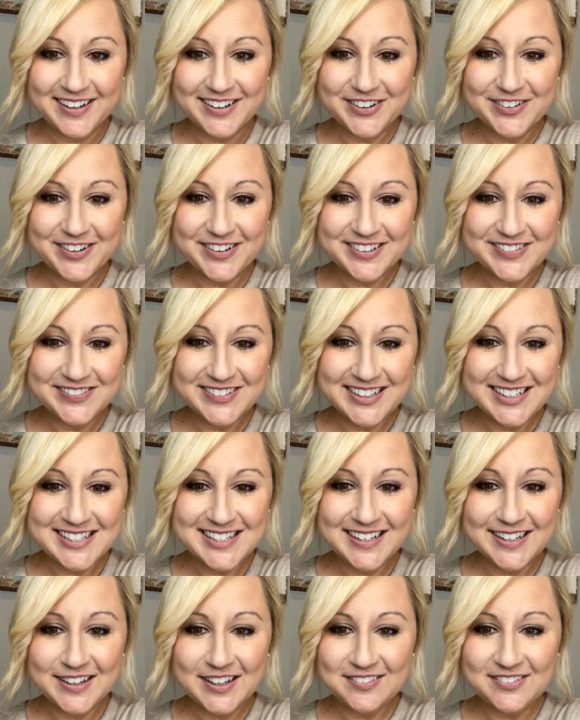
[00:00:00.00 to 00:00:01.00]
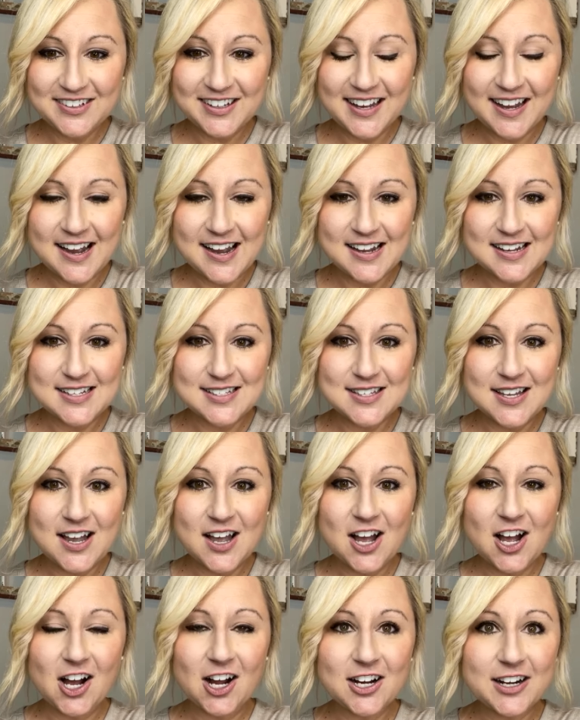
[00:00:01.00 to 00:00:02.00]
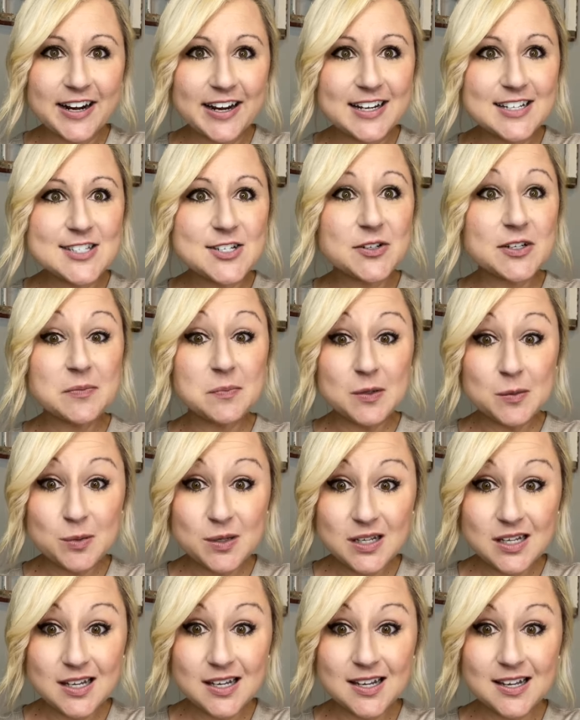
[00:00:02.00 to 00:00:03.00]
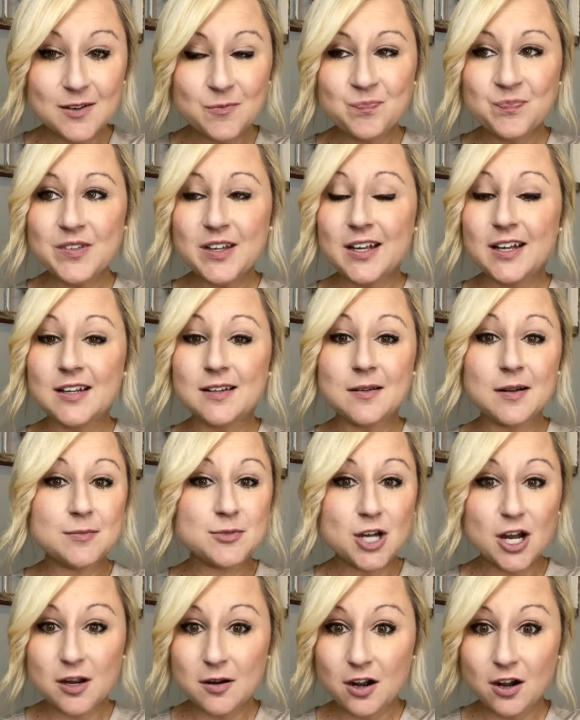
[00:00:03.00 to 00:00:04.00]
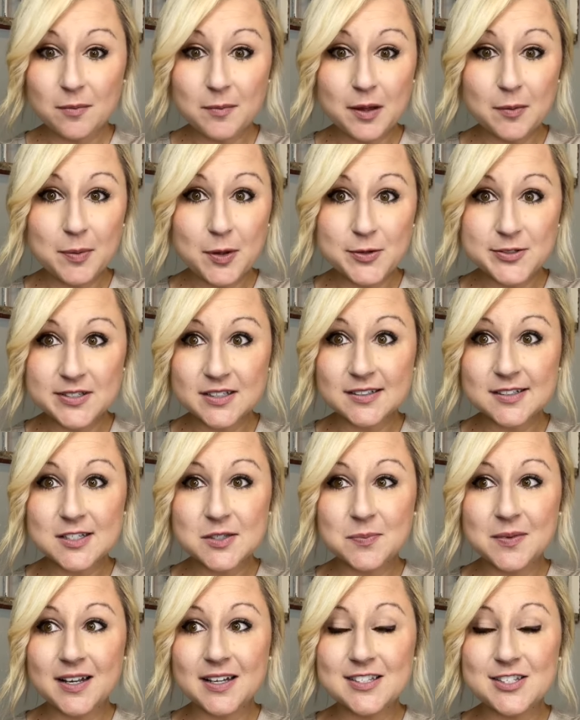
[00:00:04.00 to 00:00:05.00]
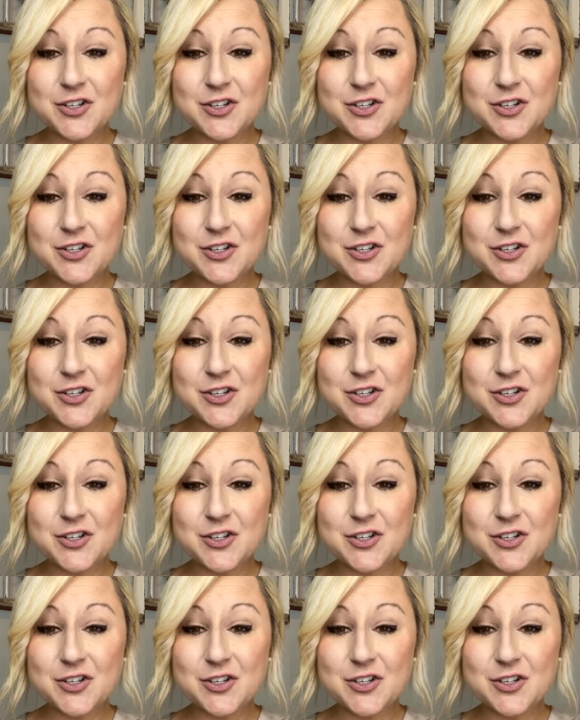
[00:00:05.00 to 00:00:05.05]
You're welcome, Lisa. Love you guys. All right, so in BBE, and I'm talking all about posing this month.